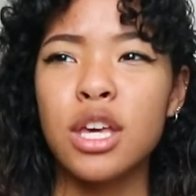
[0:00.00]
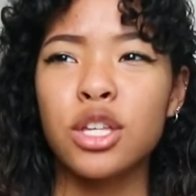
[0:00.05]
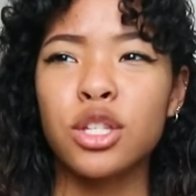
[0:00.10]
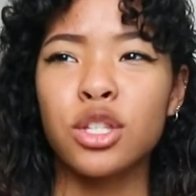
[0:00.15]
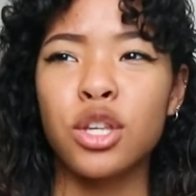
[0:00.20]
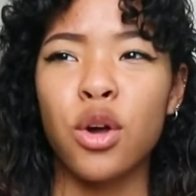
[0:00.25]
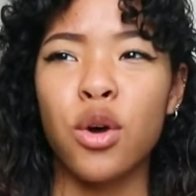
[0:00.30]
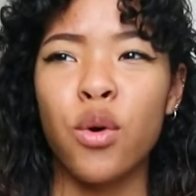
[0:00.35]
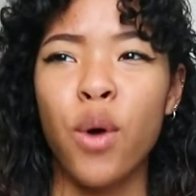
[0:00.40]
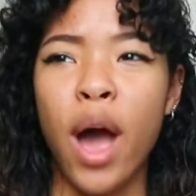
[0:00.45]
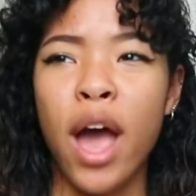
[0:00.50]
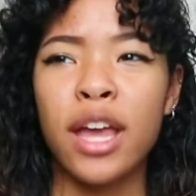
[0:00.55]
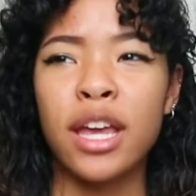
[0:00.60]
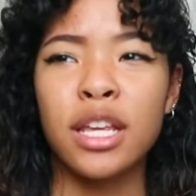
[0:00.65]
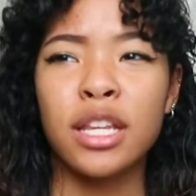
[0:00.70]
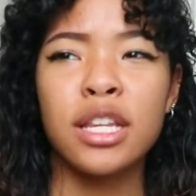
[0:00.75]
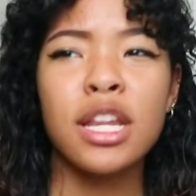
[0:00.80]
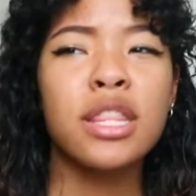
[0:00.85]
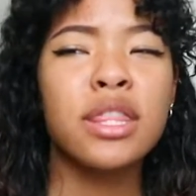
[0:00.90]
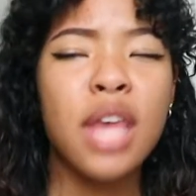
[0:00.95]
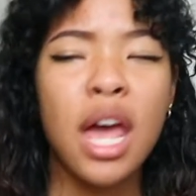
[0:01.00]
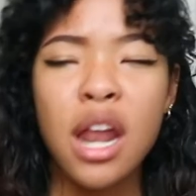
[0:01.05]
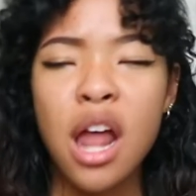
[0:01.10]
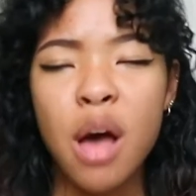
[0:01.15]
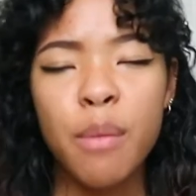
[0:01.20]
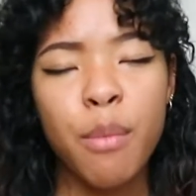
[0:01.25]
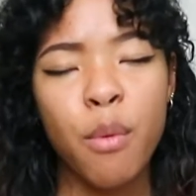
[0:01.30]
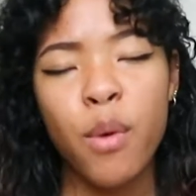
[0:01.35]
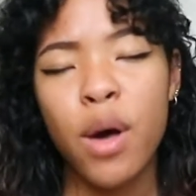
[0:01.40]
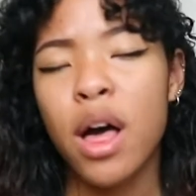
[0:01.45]
So I knit that
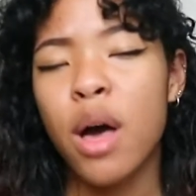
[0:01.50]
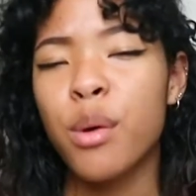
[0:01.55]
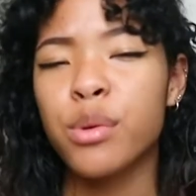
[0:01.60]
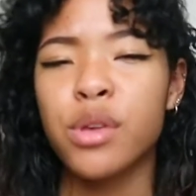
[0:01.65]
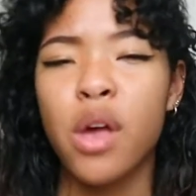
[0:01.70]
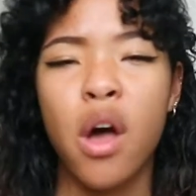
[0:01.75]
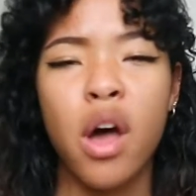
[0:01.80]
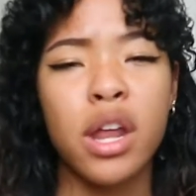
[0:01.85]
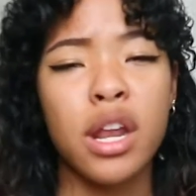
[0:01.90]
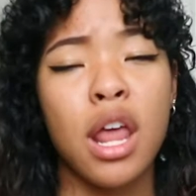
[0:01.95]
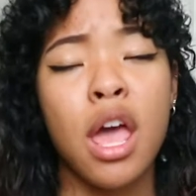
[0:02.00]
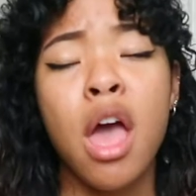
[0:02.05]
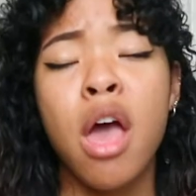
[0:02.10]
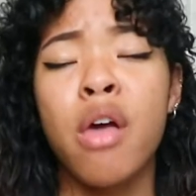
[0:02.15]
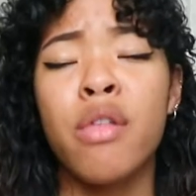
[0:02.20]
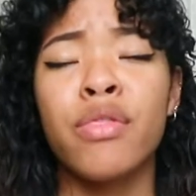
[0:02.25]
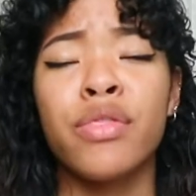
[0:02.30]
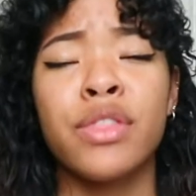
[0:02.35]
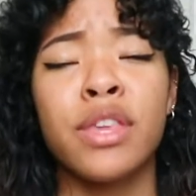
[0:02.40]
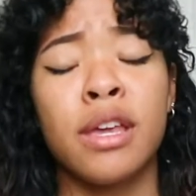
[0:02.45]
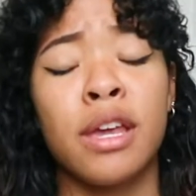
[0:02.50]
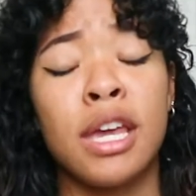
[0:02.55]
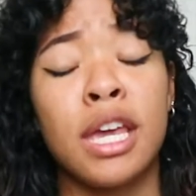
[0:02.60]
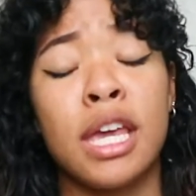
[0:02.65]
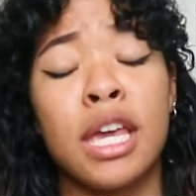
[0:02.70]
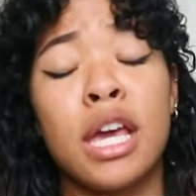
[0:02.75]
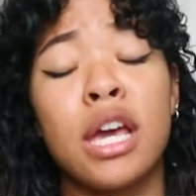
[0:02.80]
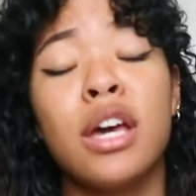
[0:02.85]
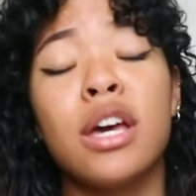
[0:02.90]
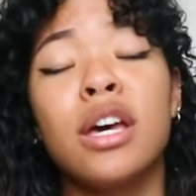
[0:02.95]
up while I was on
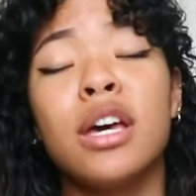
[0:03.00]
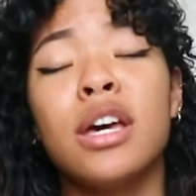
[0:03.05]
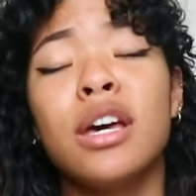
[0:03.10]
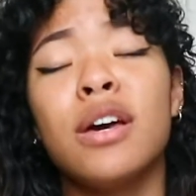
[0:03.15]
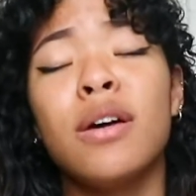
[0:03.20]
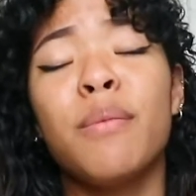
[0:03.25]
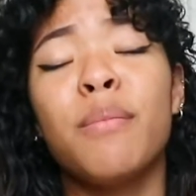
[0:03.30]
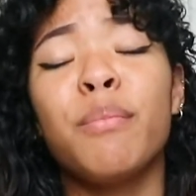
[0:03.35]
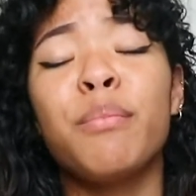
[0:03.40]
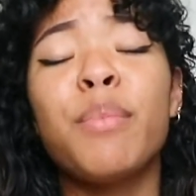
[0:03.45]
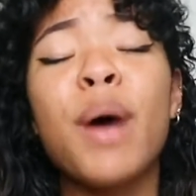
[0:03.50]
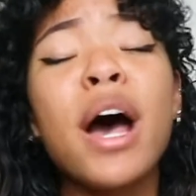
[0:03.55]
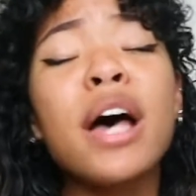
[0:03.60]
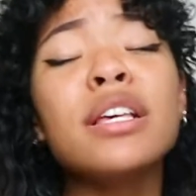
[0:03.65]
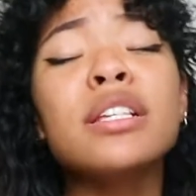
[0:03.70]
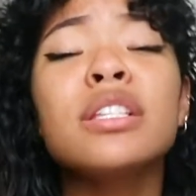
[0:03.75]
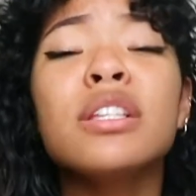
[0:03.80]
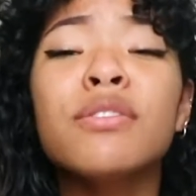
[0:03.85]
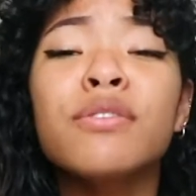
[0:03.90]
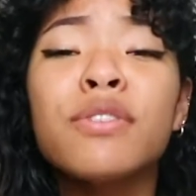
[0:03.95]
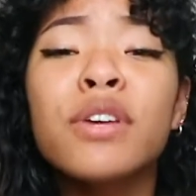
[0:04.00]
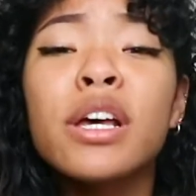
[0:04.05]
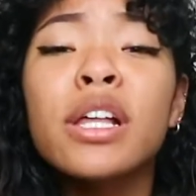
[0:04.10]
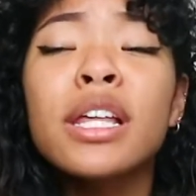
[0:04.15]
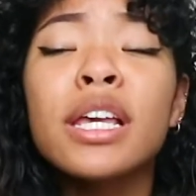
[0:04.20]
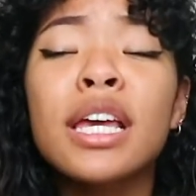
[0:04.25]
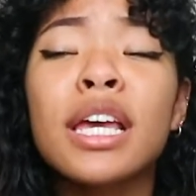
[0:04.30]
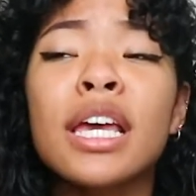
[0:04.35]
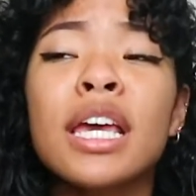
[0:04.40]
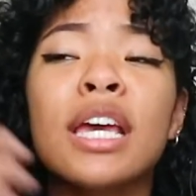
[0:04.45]
the bus to
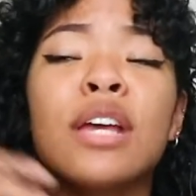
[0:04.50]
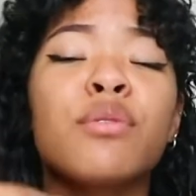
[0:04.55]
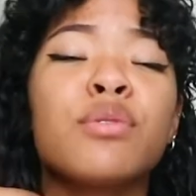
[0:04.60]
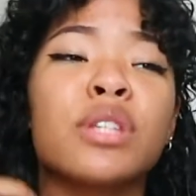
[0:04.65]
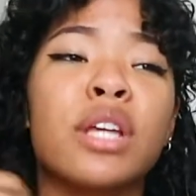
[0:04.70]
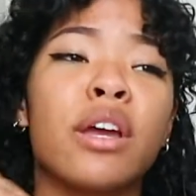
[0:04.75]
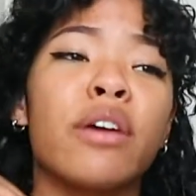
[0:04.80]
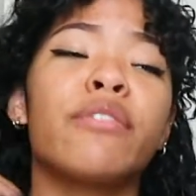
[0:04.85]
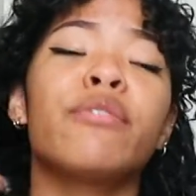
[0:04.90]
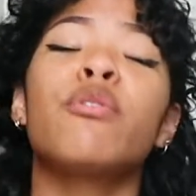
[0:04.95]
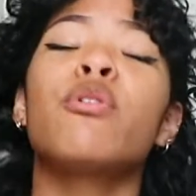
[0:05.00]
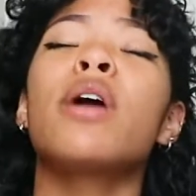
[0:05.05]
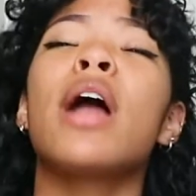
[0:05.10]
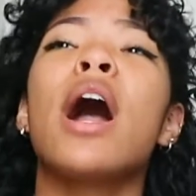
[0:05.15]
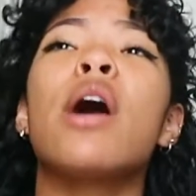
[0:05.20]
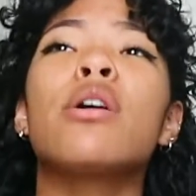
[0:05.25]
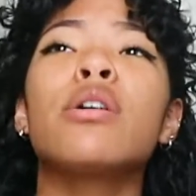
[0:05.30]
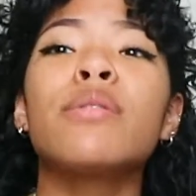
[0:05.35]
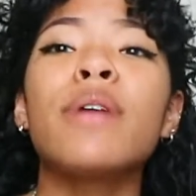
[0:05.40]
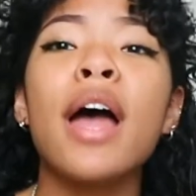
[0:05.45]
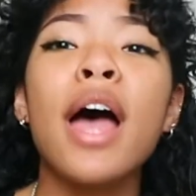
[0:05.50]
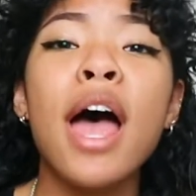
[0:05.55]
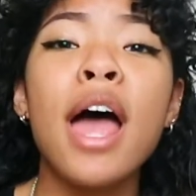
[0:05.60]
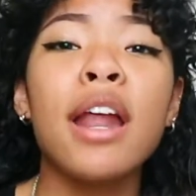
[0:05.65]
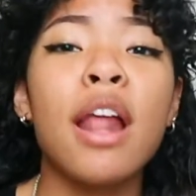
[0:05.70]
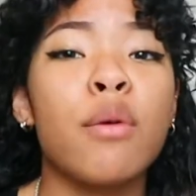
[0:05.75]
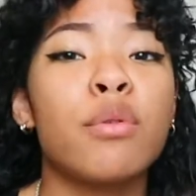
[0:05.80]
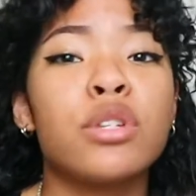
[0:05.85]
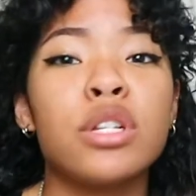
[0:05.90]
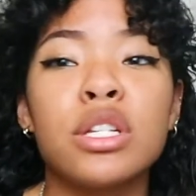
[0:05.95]
Philly. It was like a 4-hour
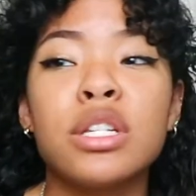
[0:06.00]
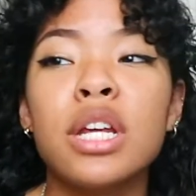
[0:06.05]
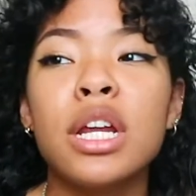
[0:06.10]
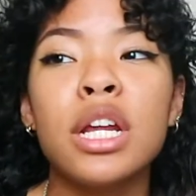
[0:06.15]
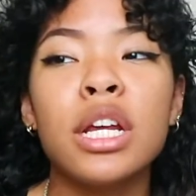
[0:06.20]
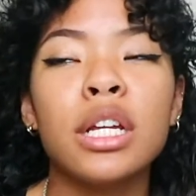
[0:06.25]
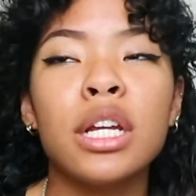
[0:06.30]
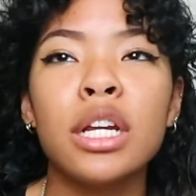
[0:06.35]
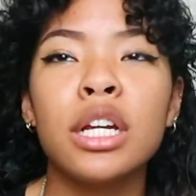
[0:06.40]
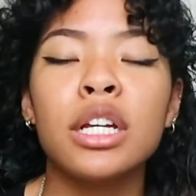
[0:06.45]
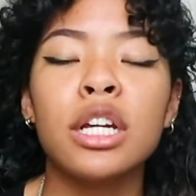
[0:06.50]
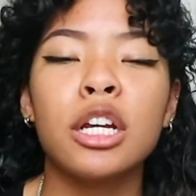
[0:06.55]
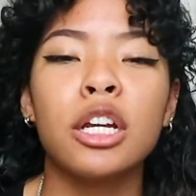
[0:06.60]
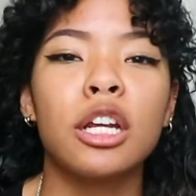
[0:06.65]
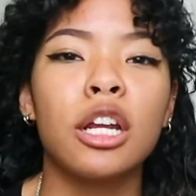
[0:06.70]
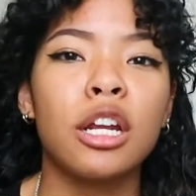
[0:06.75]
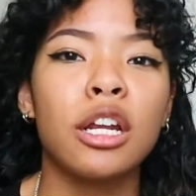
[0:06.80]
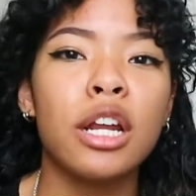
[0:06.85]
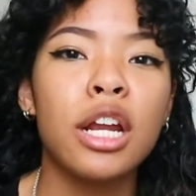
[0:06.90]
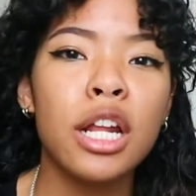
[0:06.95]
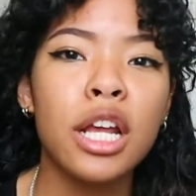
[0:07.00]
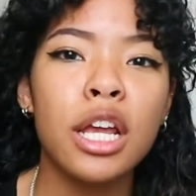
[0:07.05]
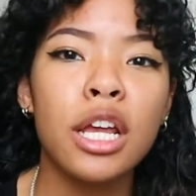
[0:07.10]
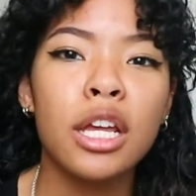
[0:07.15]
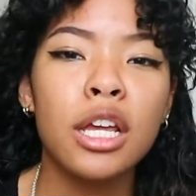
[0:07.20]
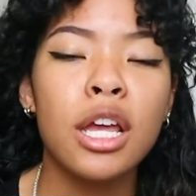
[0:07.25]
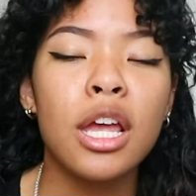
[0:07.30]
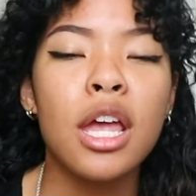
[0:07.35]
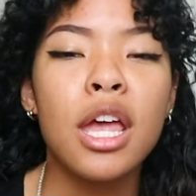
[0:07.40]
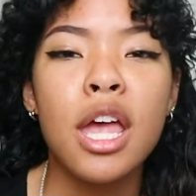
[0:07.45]
ride. I was just knitting,
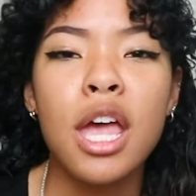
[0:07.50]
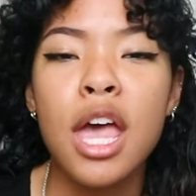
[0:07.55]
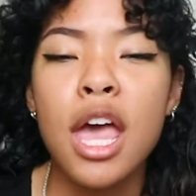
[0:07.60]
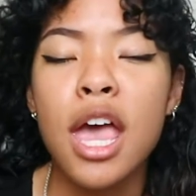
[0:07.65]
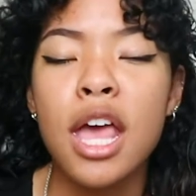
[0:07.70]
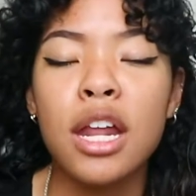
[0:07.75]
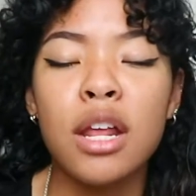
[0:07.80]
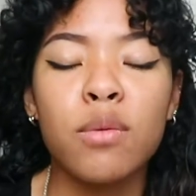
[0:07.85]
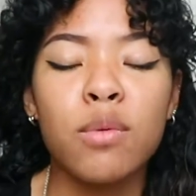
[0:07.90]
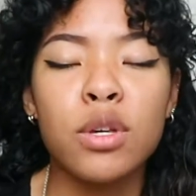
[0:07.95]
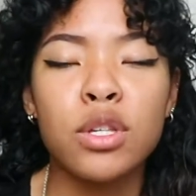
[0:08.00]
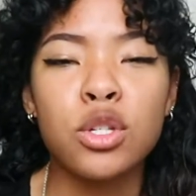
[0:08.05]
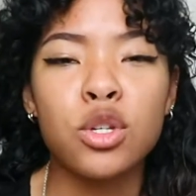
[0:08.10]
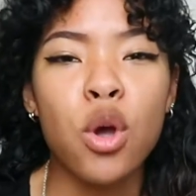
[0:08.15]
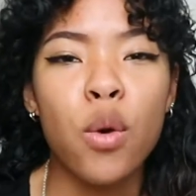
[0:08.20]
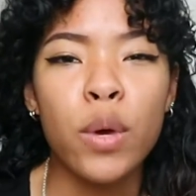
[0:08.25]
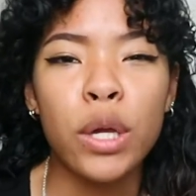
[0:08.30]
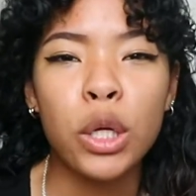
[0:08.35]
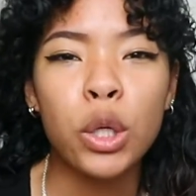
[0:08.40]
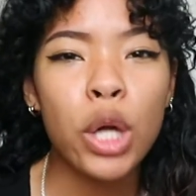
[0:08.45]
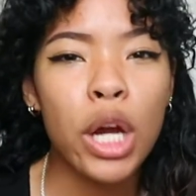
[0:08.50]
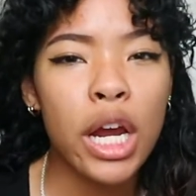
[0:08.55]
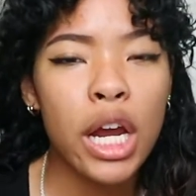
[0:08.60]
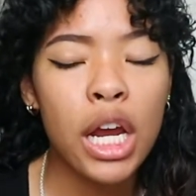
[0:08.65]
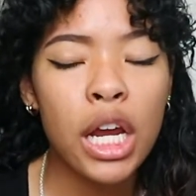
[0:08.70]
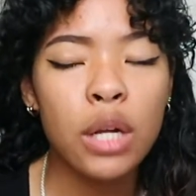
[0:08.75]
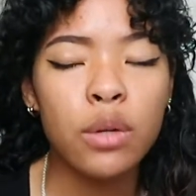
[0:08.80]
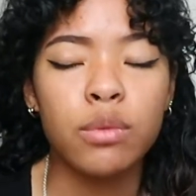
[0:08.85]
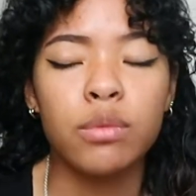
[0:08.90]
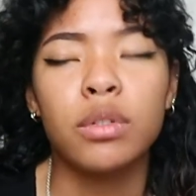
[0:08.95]
and it was going
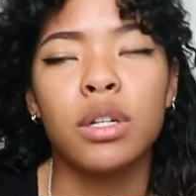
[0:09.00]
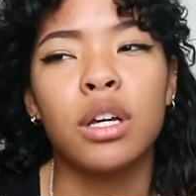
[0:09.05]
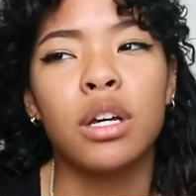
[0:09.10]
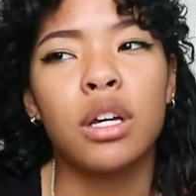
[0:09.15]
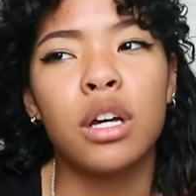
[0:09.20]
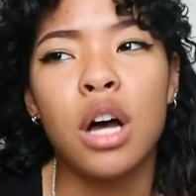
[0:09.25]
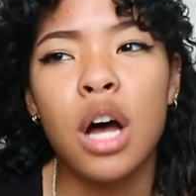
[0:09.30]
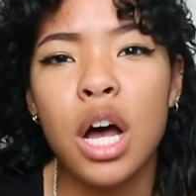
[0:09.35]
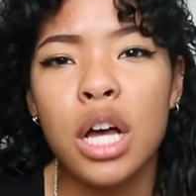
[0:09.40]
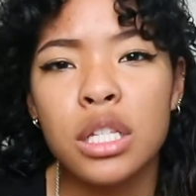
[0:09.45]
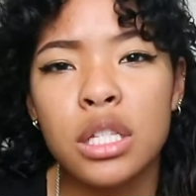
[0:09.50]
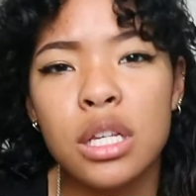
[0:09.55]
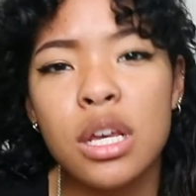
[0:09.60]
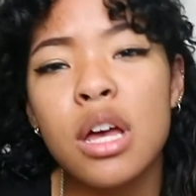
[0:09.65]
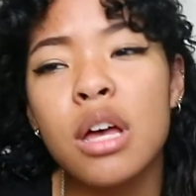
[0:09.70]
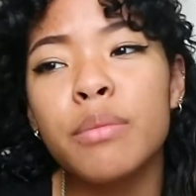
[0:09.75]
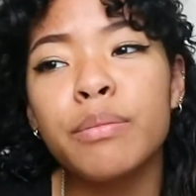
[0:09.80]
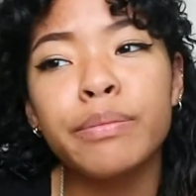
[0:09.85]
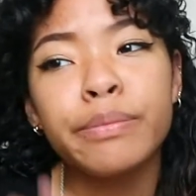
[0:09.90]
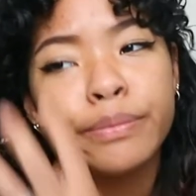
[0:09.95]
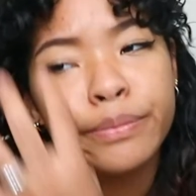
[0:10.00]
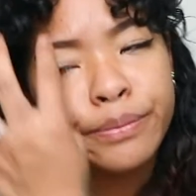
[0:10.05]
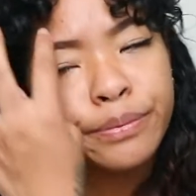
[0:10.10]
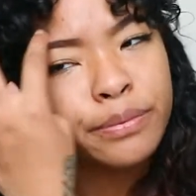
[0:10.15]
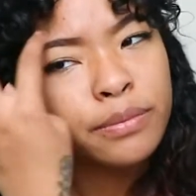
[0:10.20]
great, awesome.